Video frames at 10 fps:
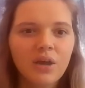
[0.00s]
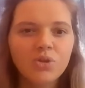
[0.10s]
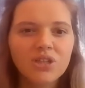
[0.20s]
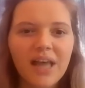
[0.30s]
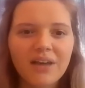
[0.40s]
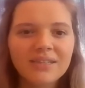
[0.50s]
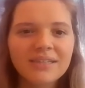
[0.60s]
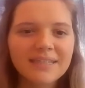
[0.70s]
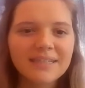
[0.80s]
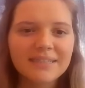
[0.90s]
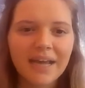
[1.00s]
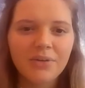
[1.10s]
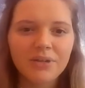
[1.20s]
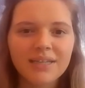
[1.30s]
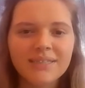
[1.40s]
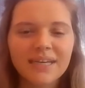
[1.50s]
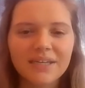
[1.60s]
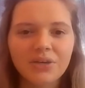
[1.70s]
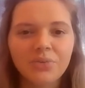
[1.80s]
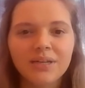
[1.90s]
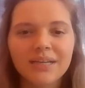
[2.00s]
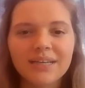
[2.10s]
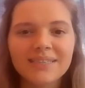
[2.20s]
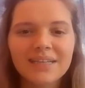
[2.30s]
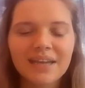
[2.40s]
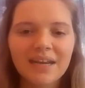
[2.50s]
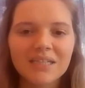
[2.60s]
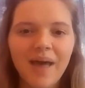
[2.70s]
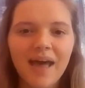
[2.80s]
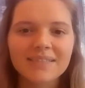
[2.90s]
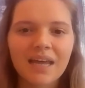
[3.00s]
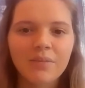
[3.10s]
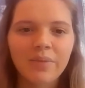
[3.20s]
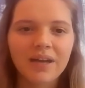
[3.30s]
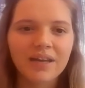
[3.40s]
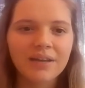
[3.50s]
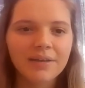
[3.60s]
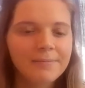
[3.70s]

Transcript: which allows the disease cycle to continue when E. histolytica is passed out of the body.